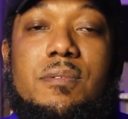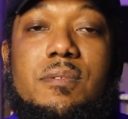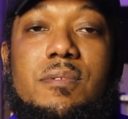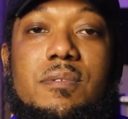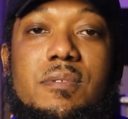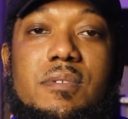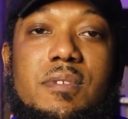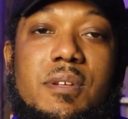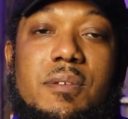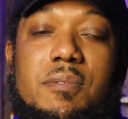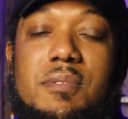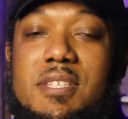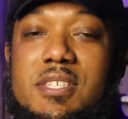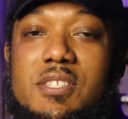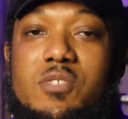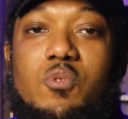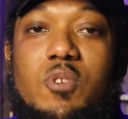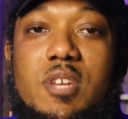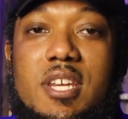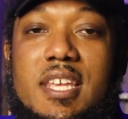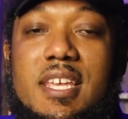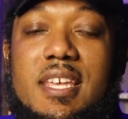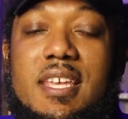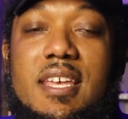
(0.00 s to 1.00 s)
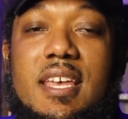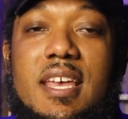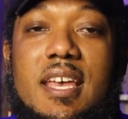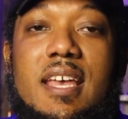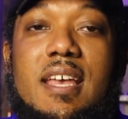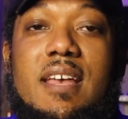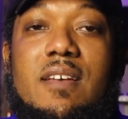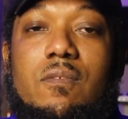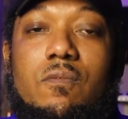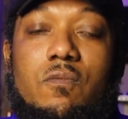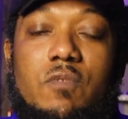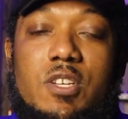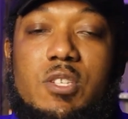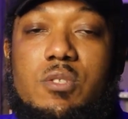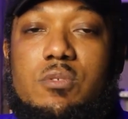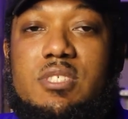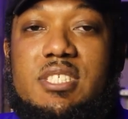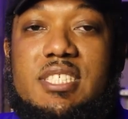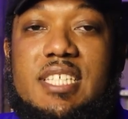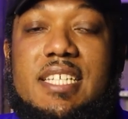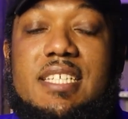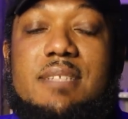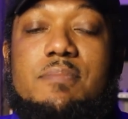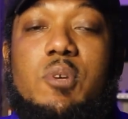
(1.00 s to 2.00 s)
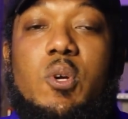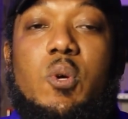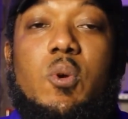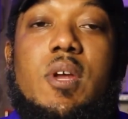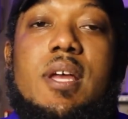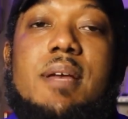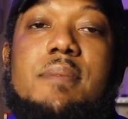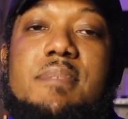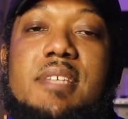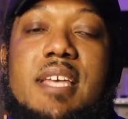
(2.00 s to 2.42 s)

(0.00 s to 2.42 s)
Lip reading: these 3D visualization programs.